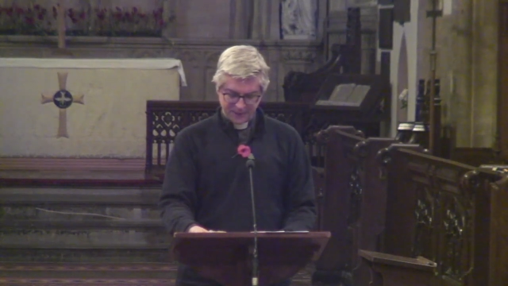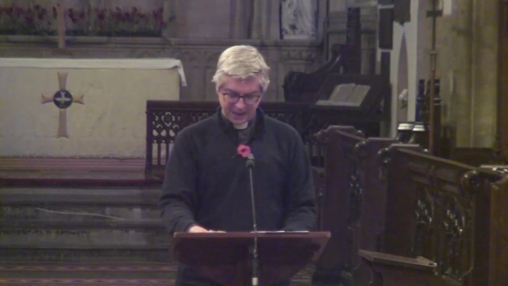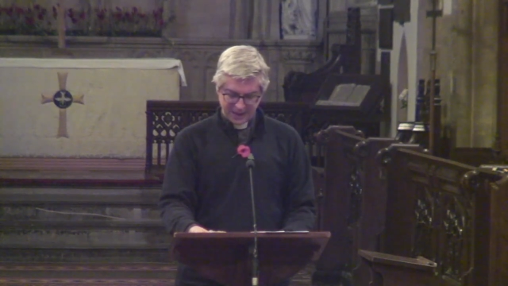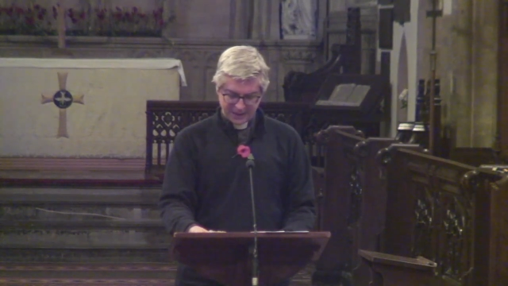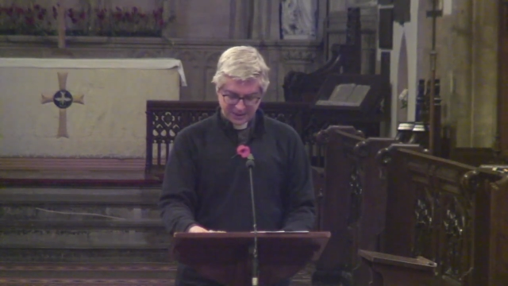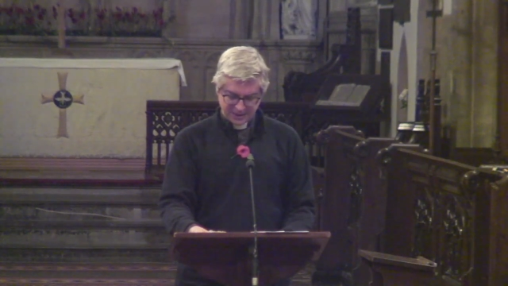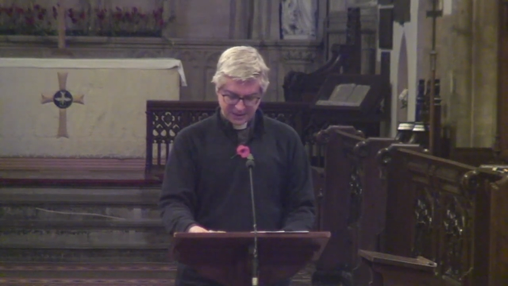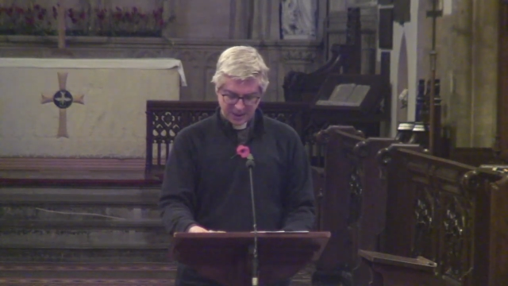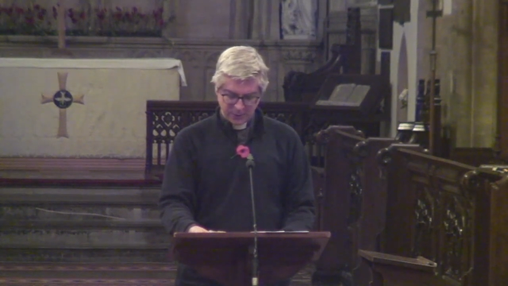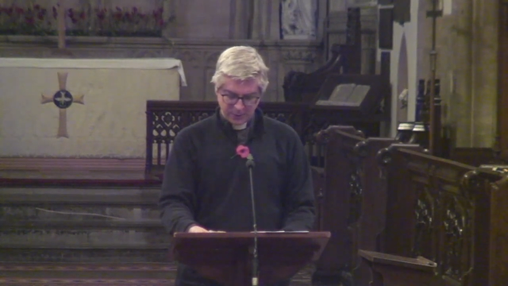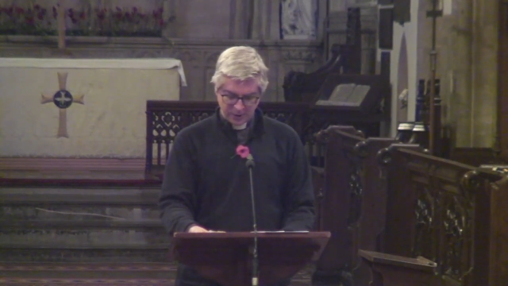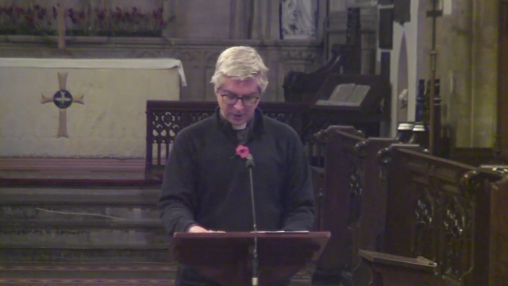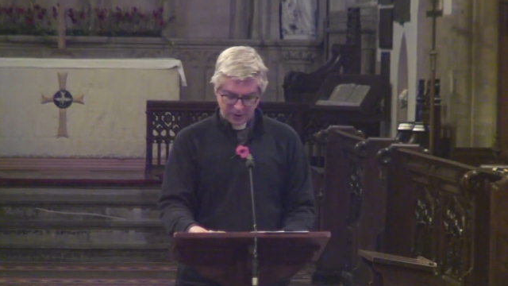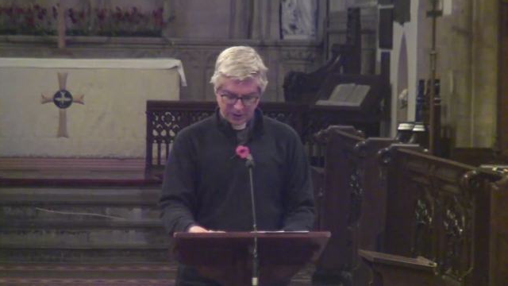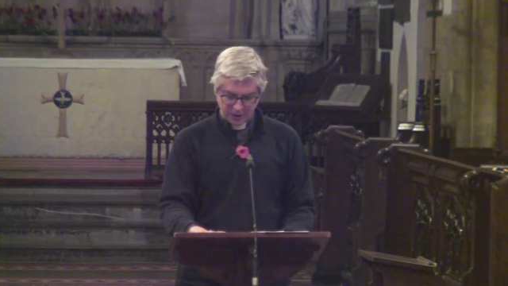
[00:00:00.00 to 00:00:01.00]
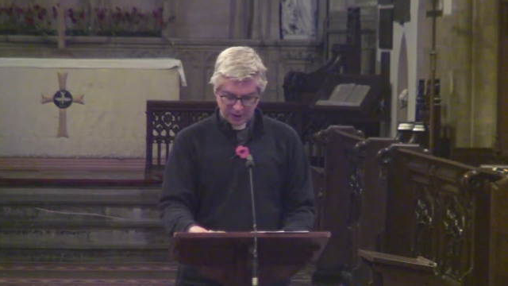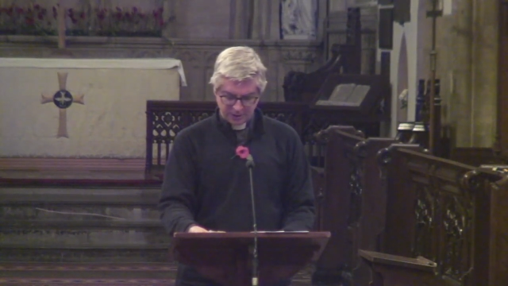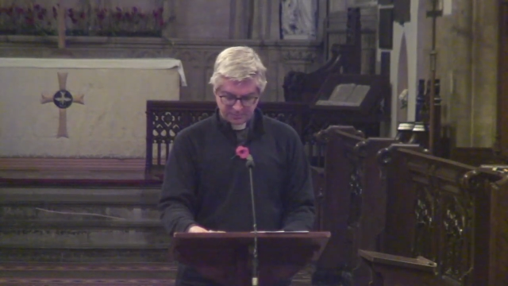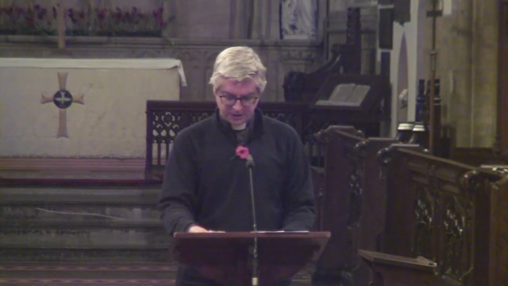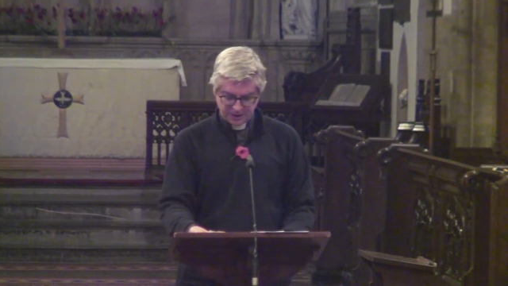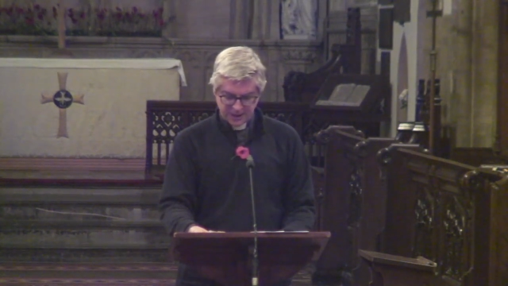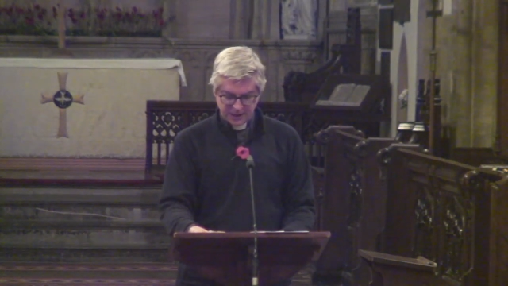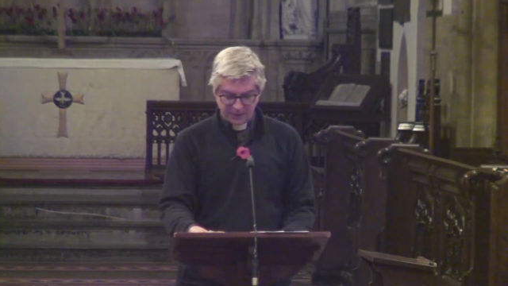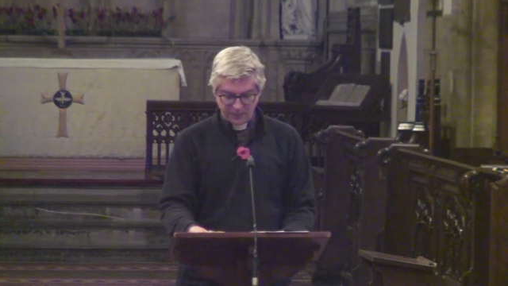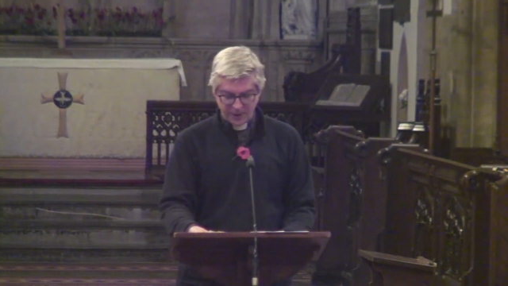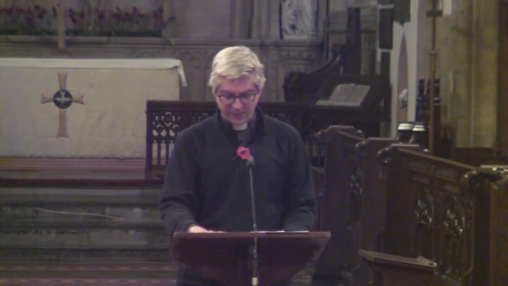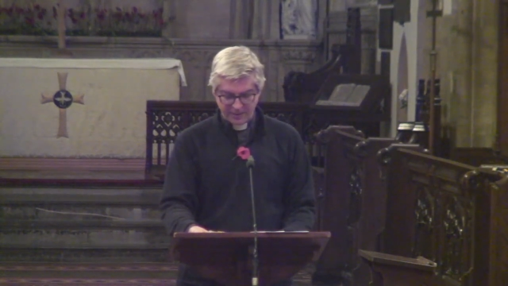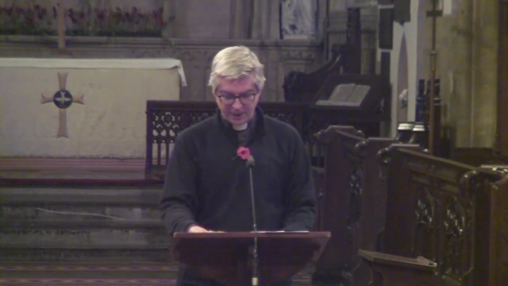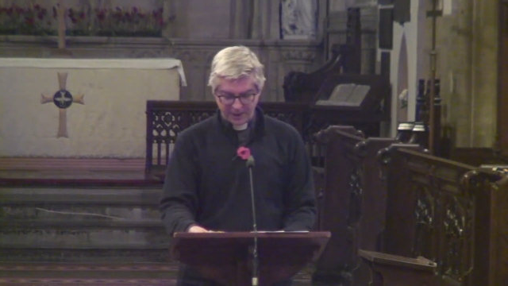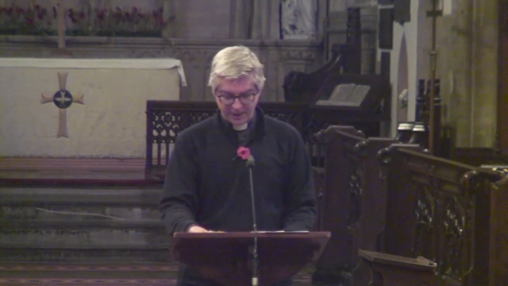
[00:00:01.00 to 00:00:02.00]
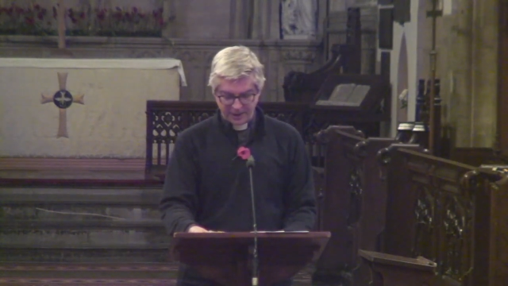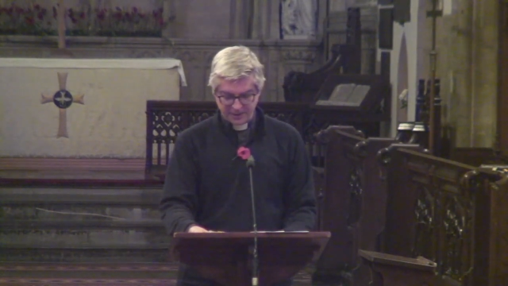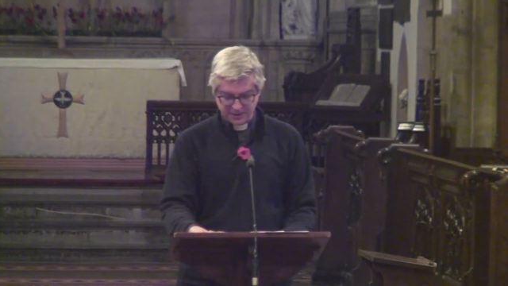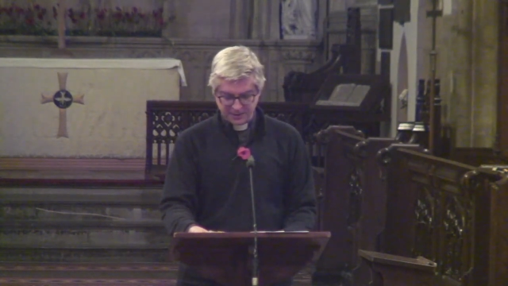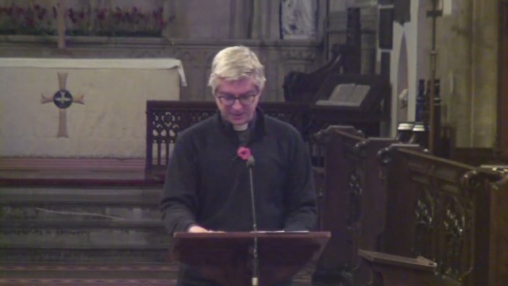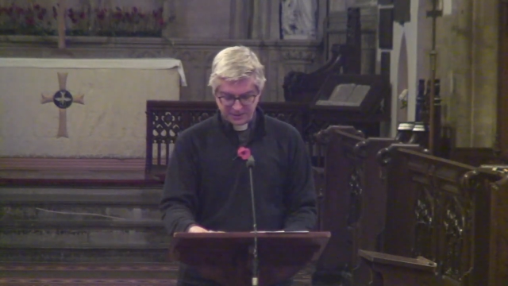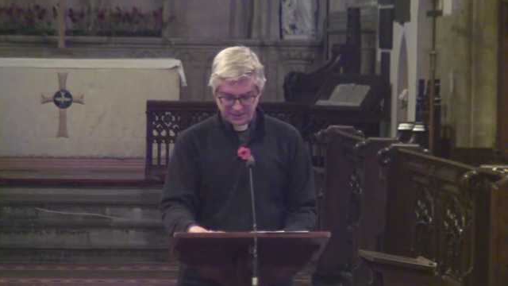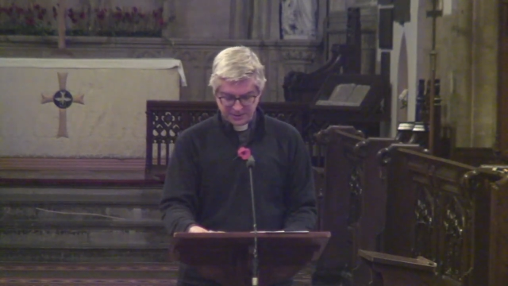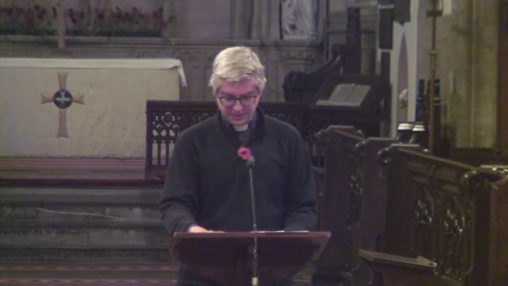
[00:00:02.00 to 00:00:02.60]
and so were not harmed in any way by us.